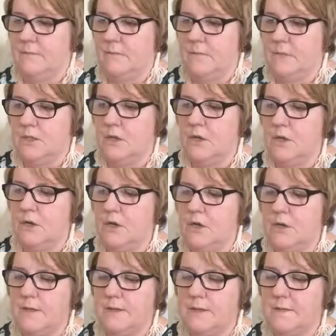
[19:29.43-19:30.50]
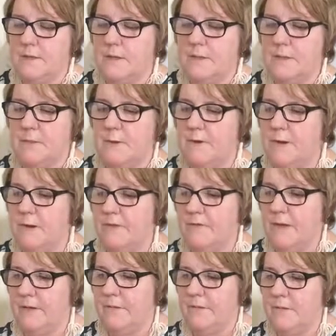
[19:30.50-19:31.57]
So, sometimes we're in a
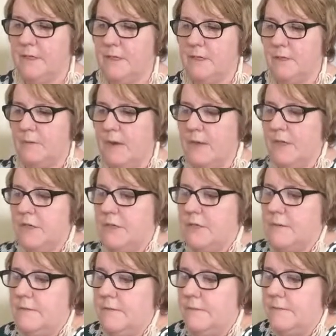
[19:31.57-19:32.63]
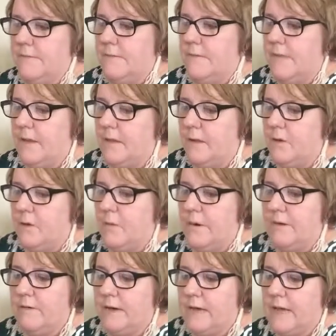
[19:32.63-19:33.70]
fearful situation, or
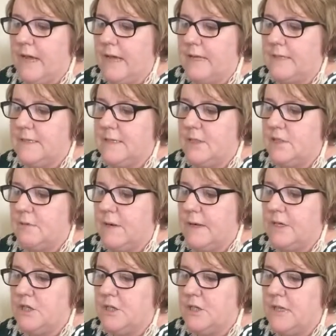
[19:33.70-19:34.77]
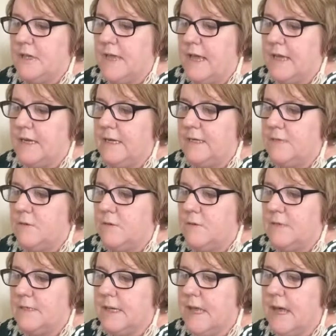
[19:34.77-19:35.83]
we're in a situation that is
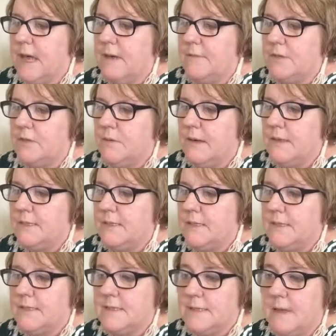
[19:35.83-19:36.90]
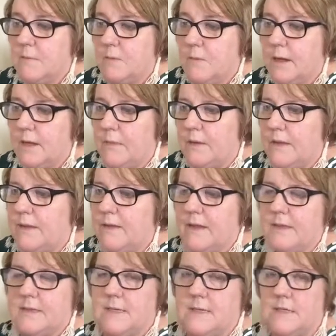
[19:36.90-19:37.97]
causing harm to us in some way, whether
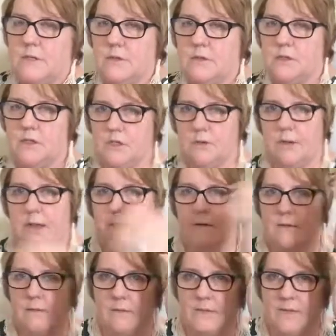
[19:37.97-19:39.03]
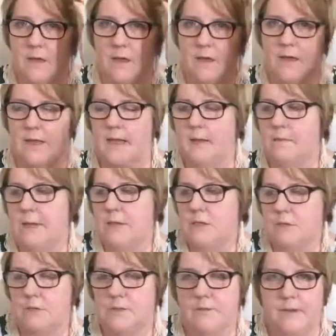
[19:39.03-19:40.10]
that's to our psyche, our mental
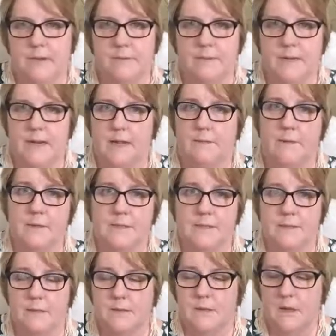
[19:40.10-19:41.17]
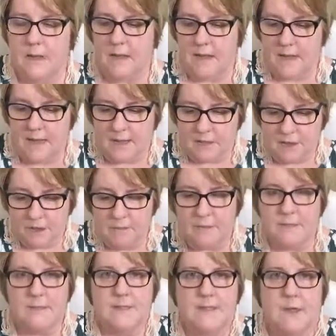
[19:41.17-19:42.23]
development, our
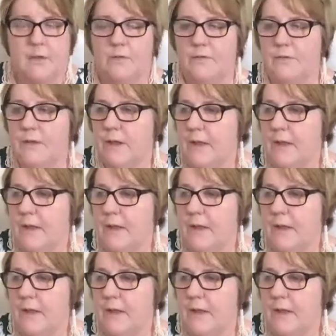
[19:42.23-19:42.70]
human self.